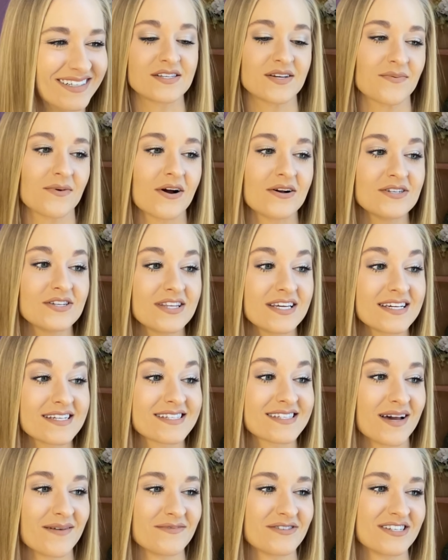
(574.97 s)
so we're on to the
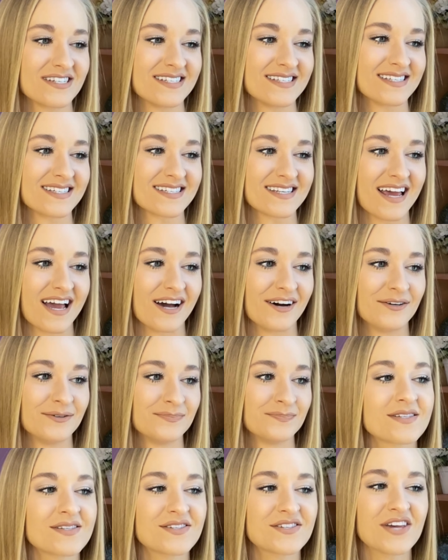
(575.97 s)
assumptions
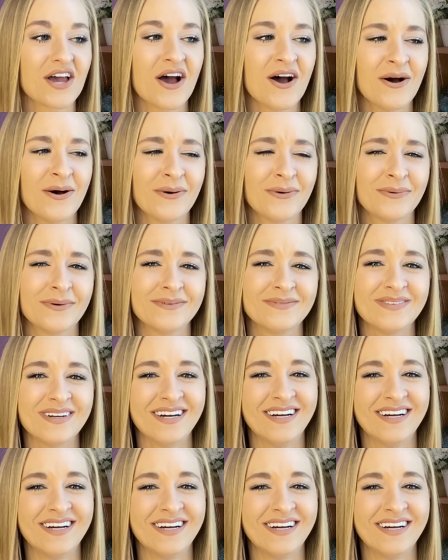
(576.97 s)
now so